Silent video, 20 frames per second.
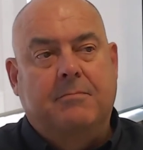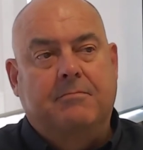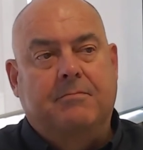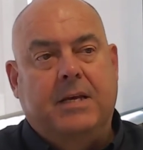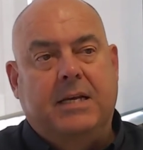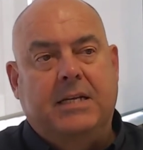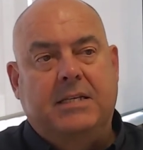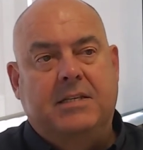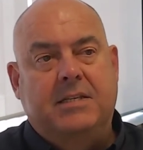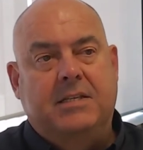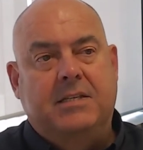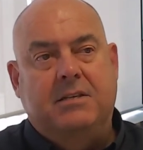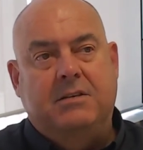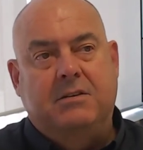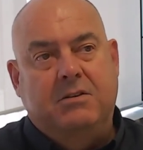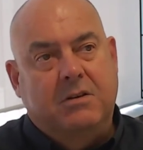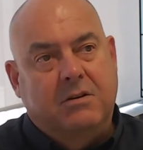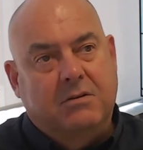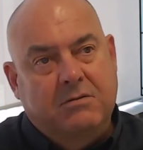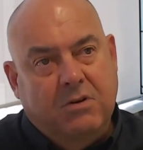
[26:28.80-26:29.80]
It's
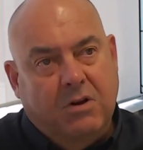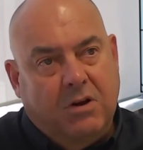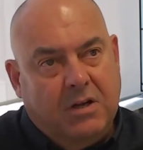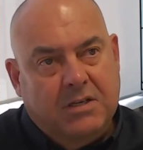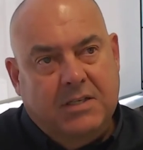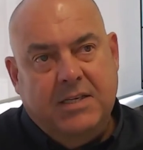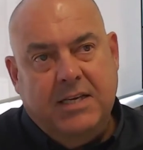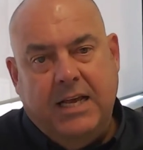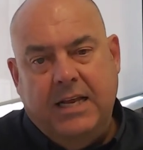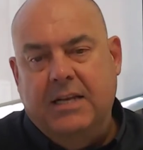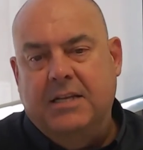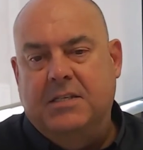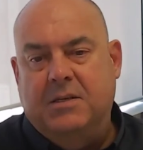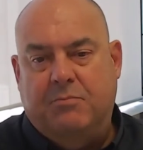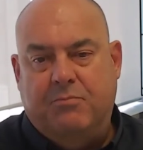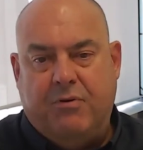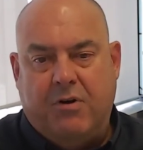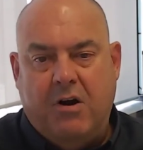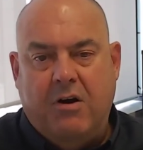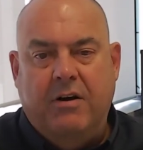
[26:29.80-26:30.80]
not seen as a
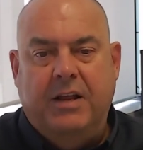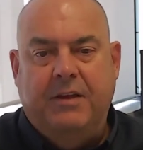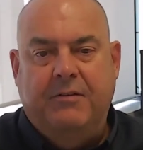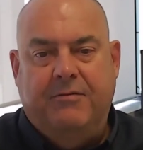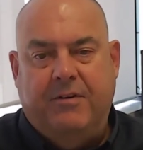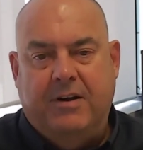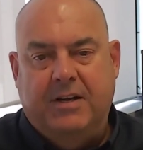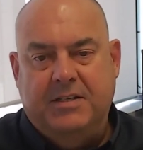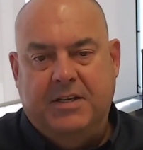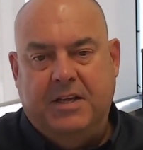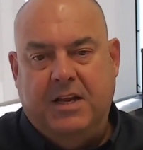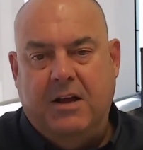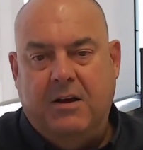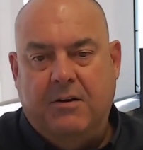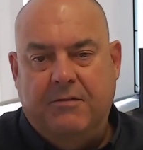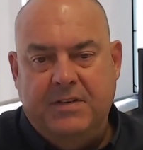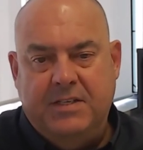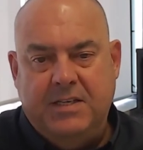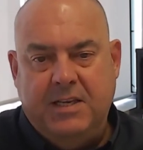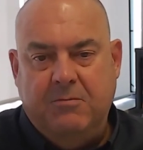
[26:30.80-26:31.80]
priority for us.
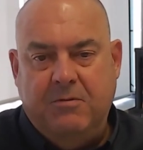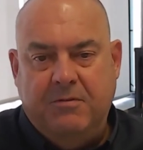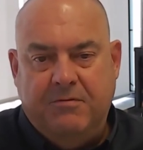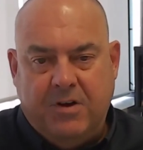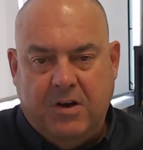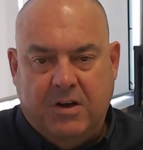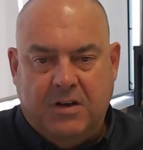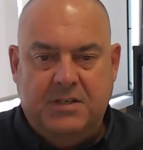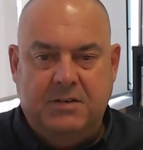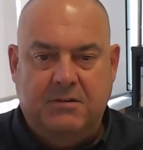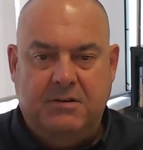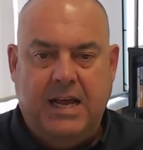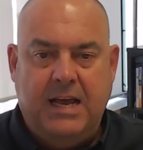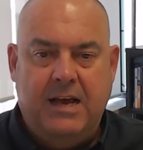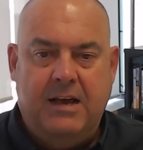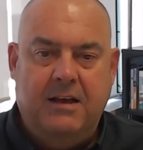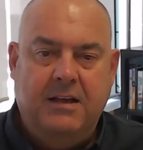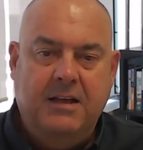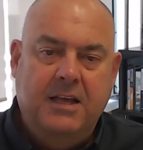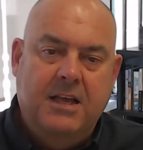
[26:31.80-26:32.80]
Obviously
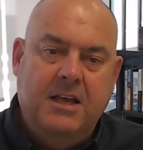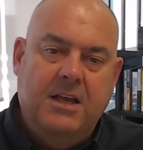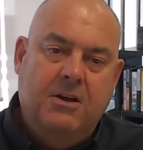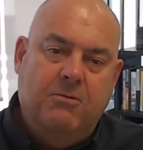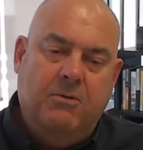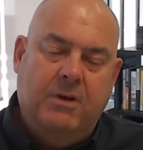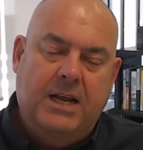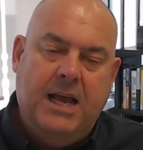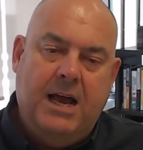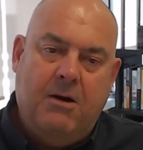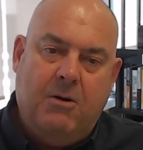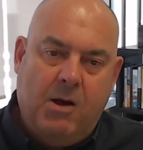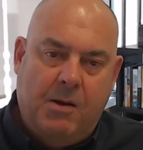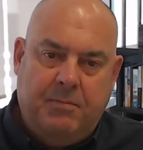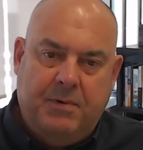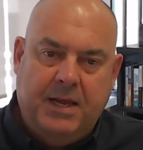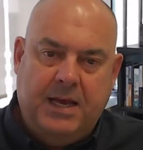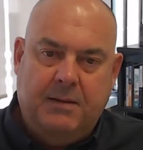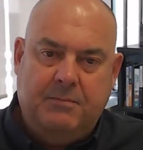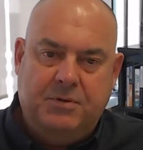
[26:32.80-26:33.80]
we're now
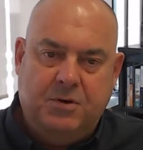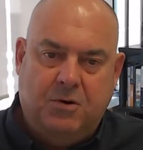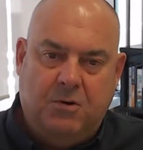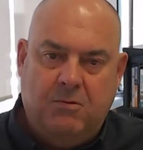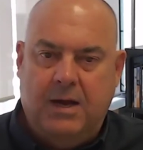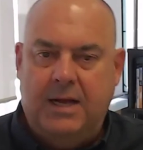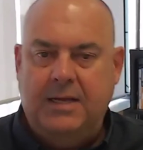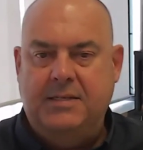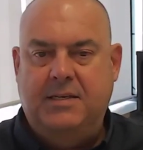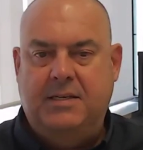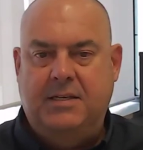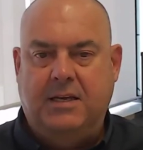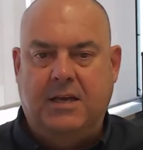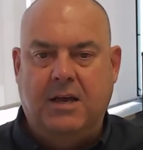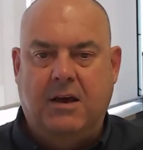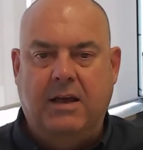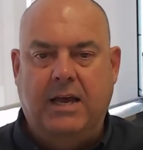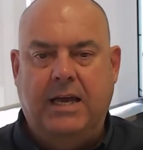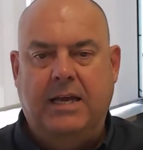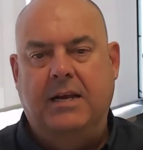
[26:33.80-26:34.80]
opening up doorways to
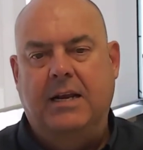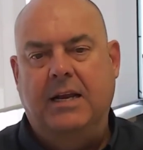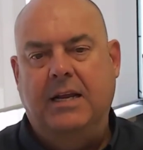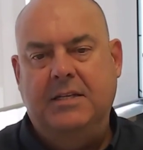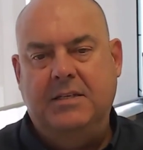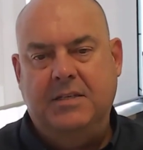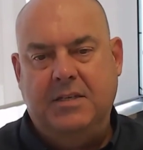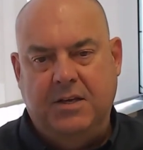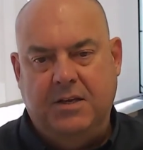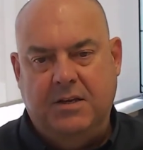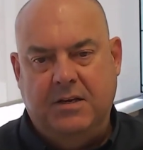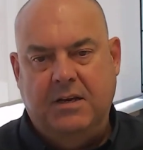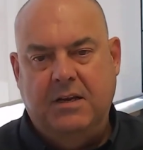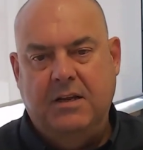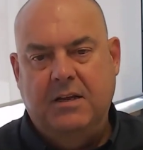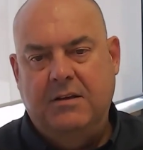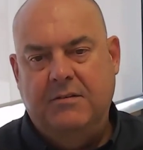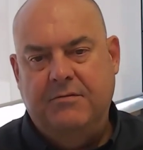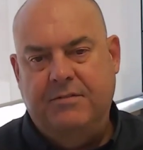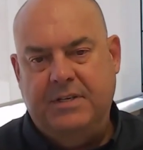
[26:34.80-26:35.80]
go ahead and execute
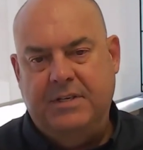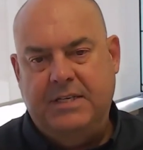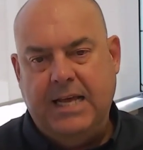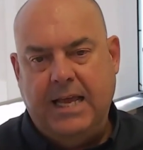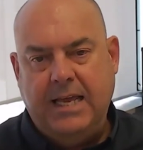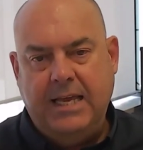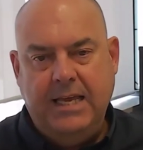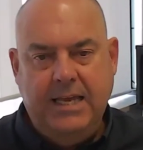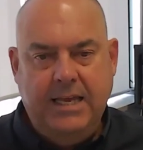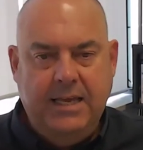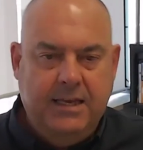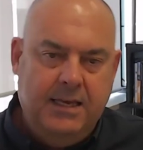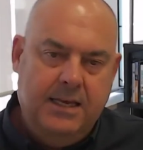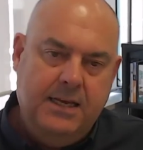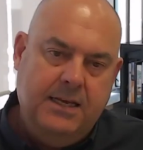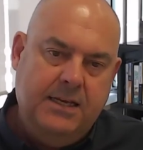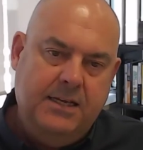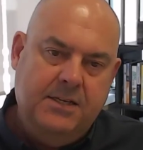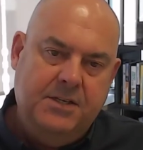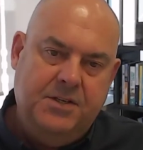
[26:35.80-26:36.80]
Vittangi.
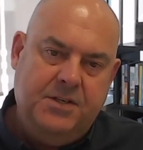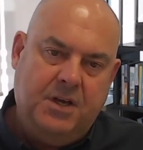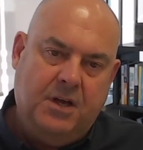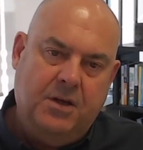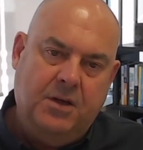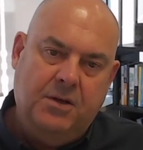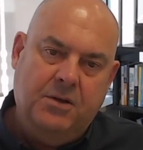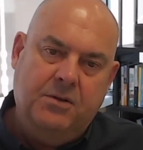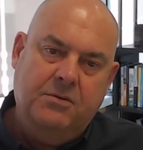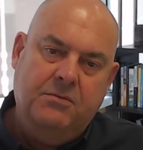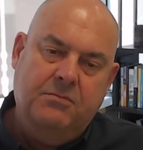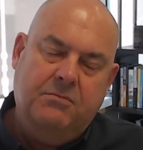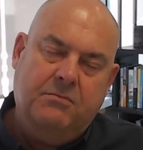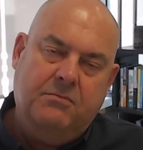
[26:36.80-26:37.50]
So,